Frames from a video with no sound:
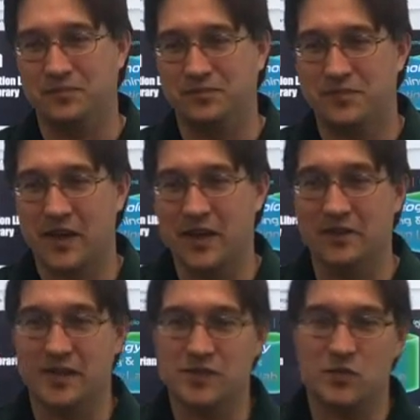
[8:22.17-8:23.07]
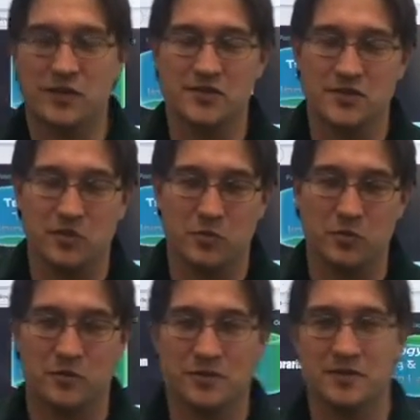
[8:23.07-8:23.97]
and that's why it's so
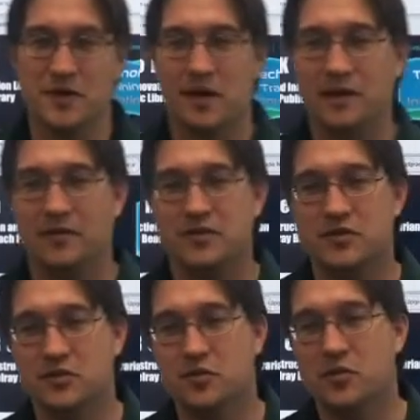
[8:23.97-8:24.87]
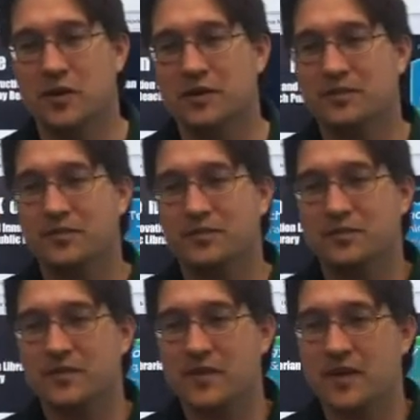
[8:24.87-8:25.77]
important to
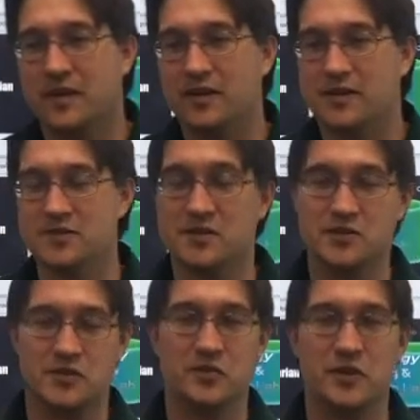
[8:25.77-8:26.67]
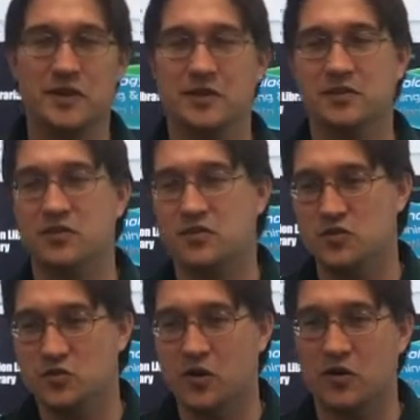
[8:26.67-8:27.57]
consider donating
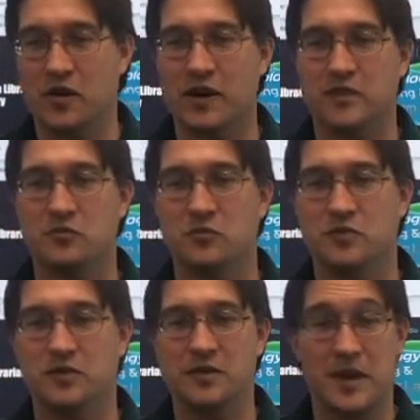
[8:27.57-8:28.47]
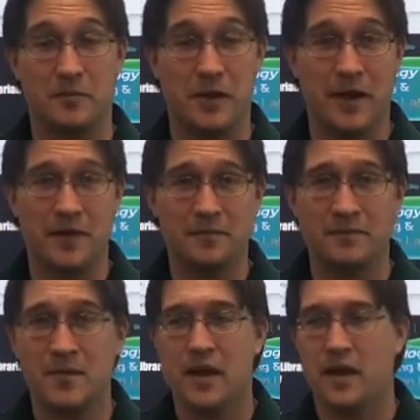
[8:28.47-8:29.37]
to our annual campaign.
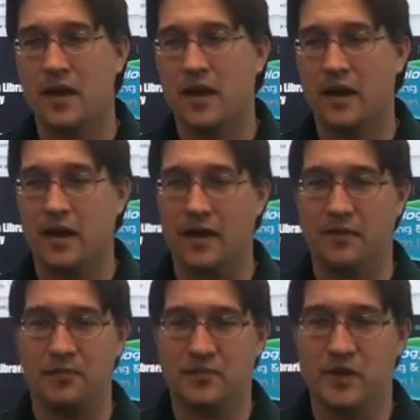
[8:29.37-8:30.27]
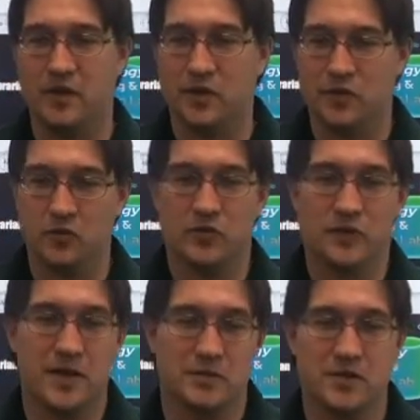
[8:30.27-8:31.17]
In order to
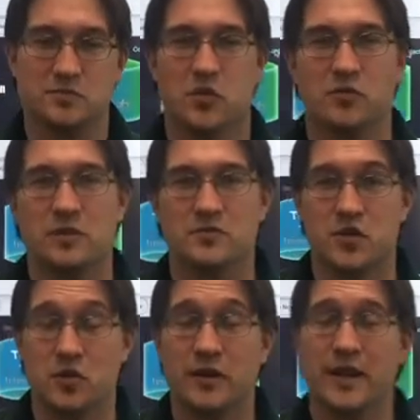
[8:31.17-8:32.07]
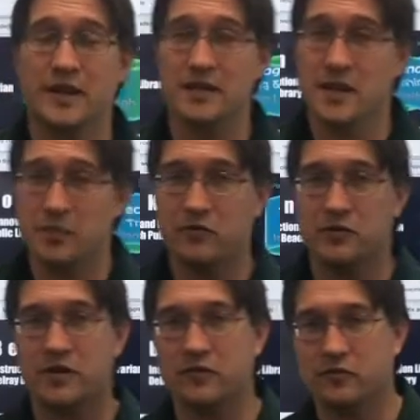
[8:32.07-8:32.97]
keep these programs going and keep
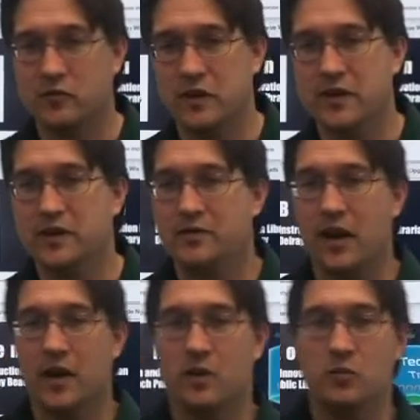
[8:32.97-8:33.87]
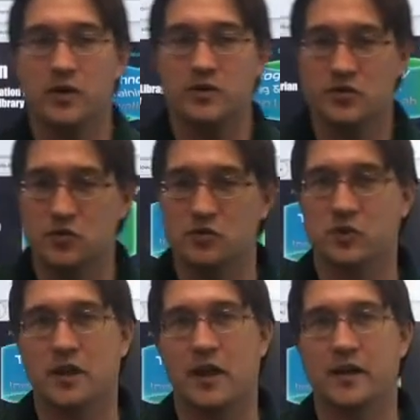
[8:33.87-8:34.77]
everything free, we do
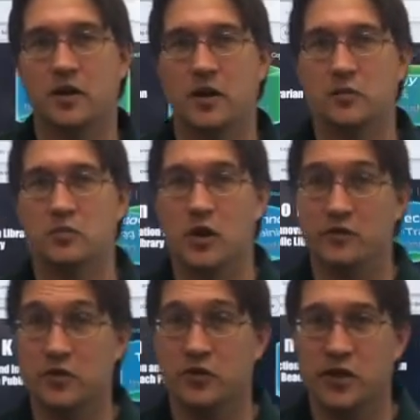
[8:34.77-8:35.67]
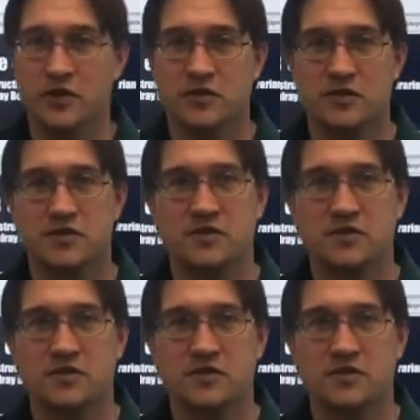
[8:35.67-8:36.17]
rely on private donations.